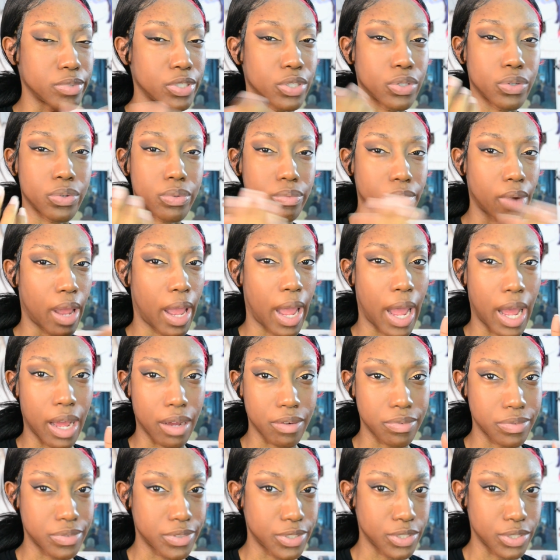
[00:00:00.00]
You don't
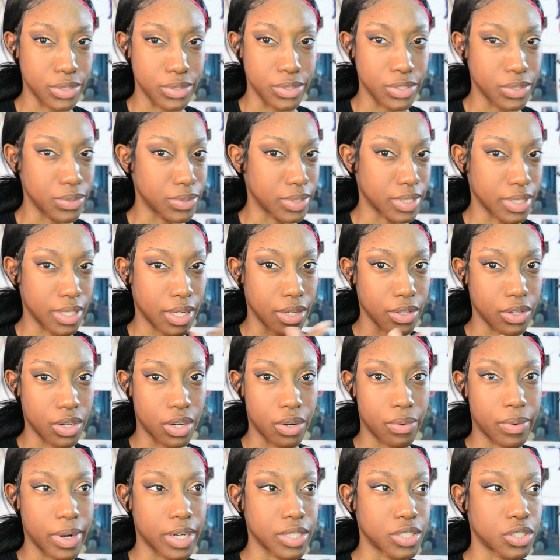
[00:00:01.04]
have to use a color
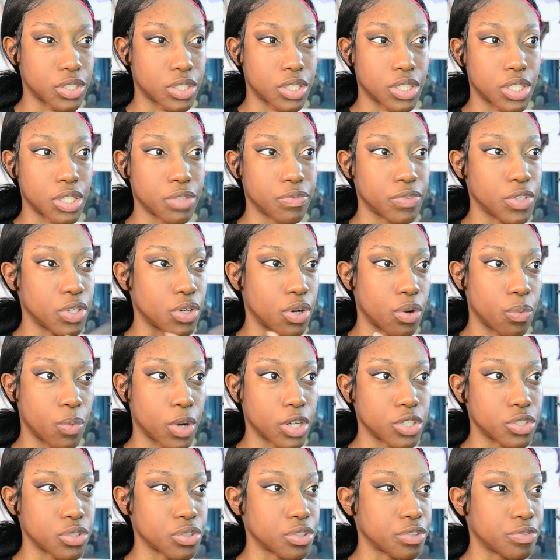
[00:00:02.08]
corrector if you don't
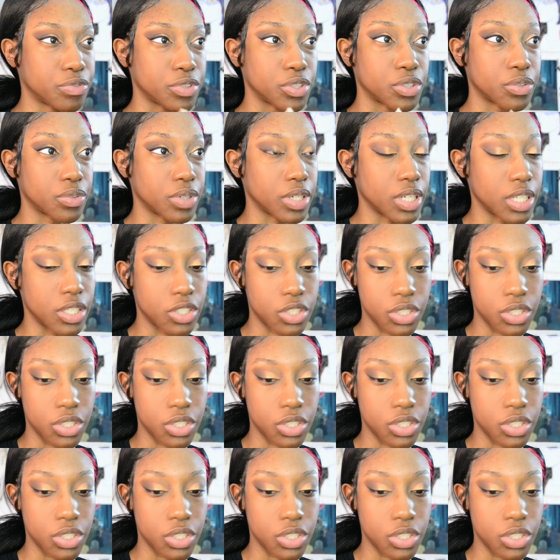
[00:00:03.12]
want to, if you don't need